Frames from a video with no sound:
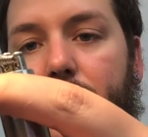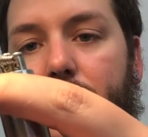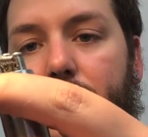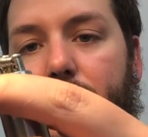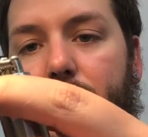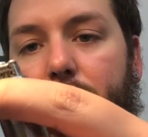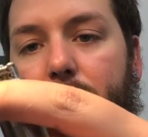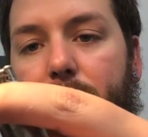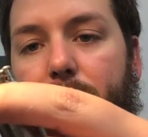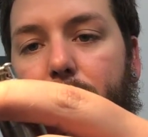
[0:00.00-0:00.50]

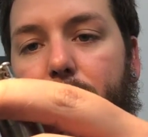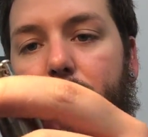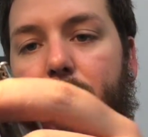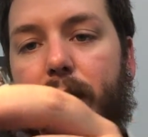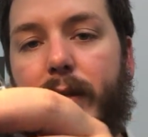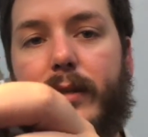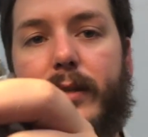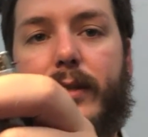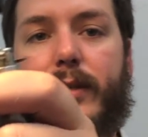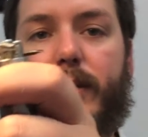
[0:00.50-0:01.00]
And then you
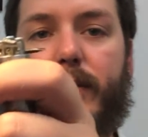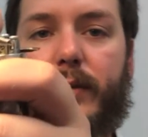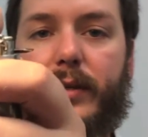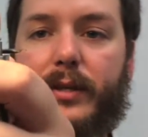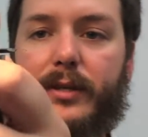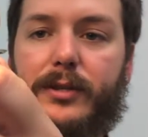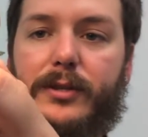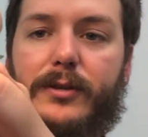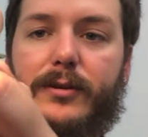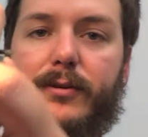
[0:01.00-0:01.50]
want to
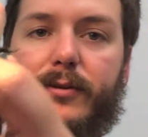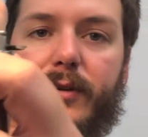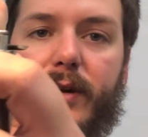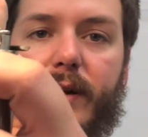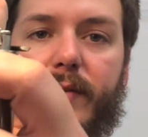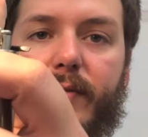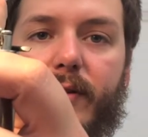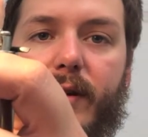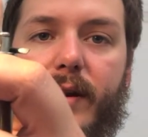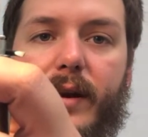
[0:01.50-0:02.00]
get your
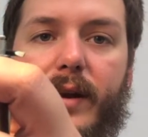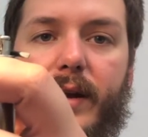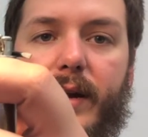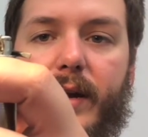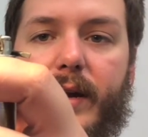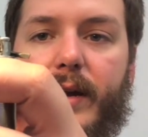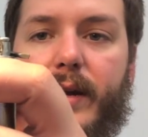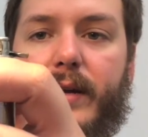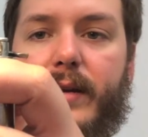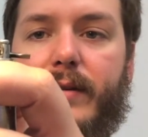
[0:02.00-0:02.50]
screwdriver
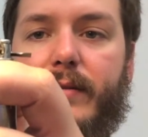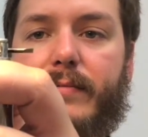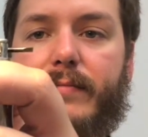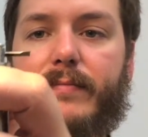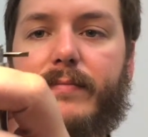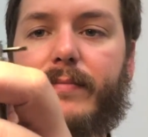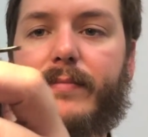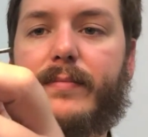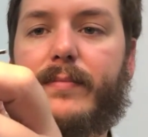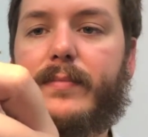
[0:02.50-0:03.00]
and
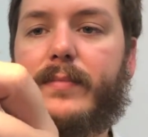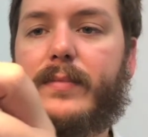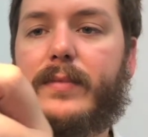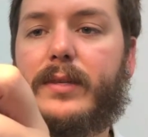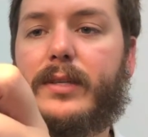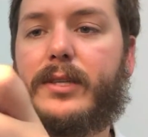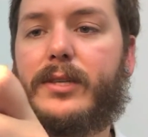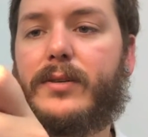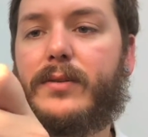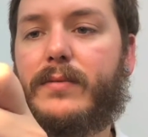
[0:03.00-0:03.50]

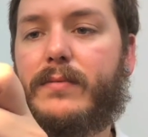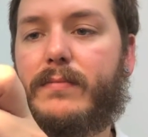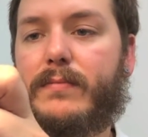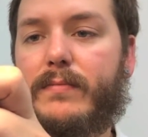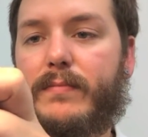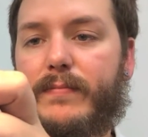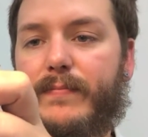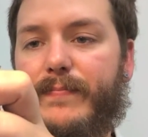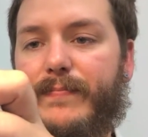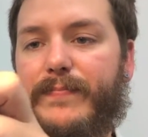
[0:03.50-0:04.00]
just,
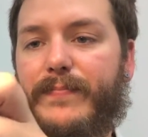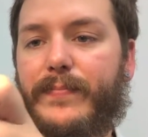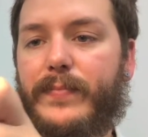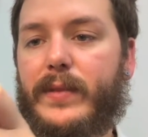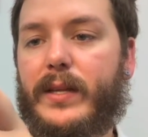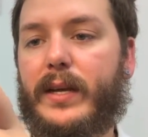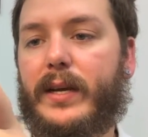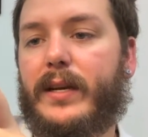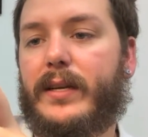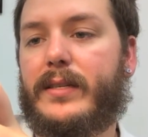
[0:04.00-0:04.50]

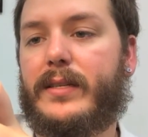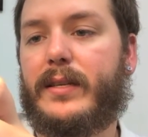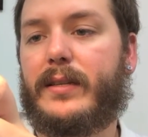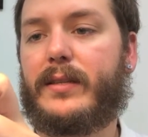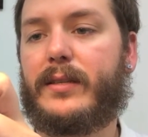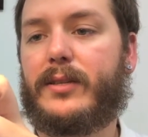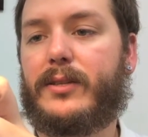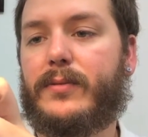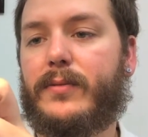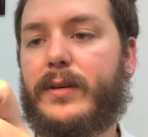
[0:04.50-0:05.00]
like I said,
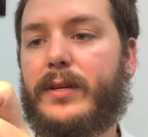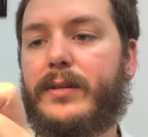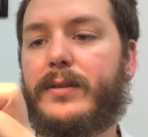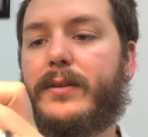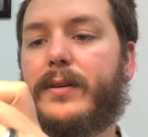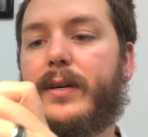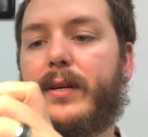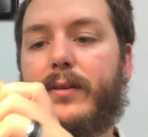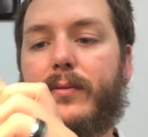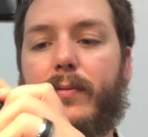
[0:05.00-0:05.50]
this
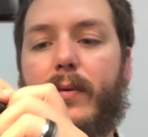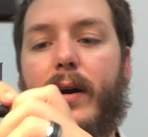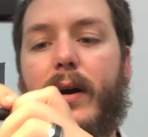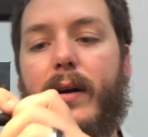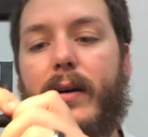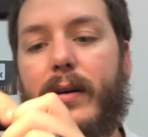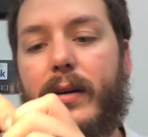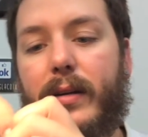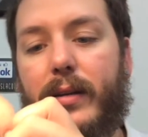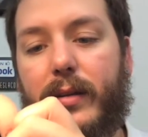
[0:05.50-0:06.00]
22 gauge
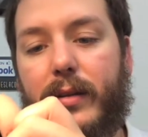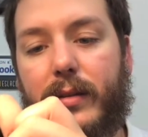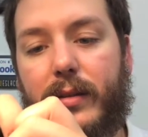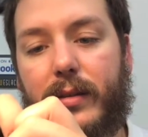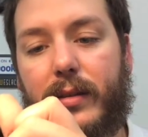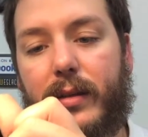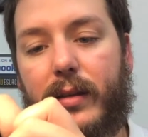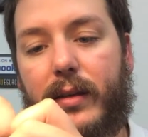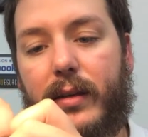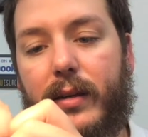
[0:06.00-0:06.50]
wire
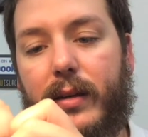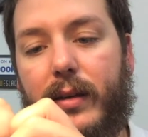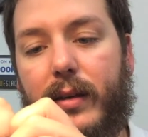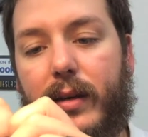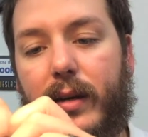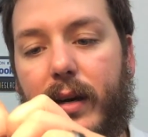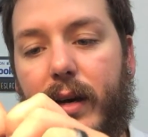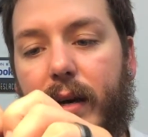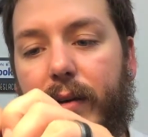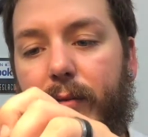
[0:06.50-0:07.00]
is
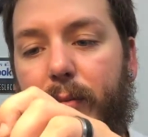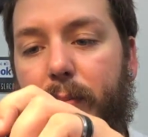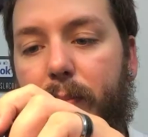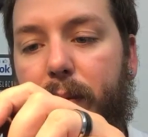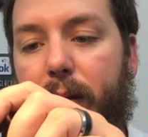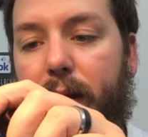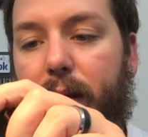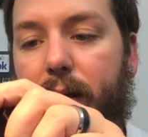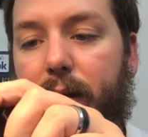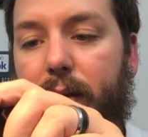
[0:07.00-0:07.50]
kind of a
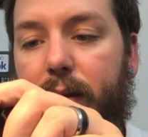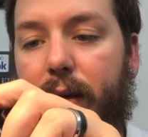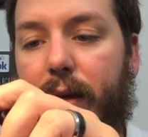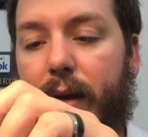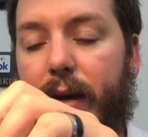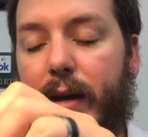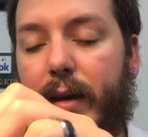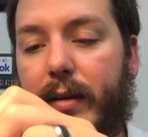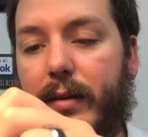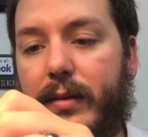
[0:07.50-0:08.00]
pain in the
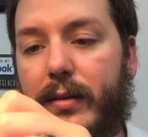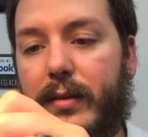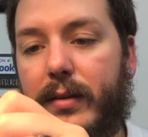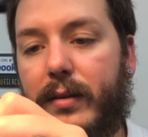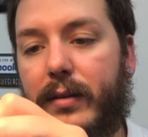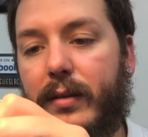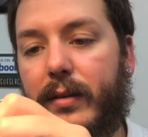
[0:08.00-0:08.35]
ass.